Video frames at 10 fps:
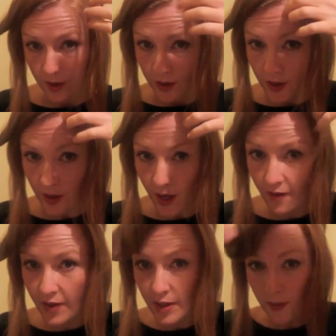so
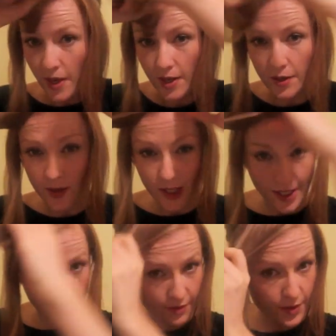having the part on the
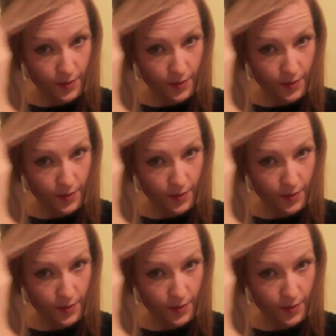left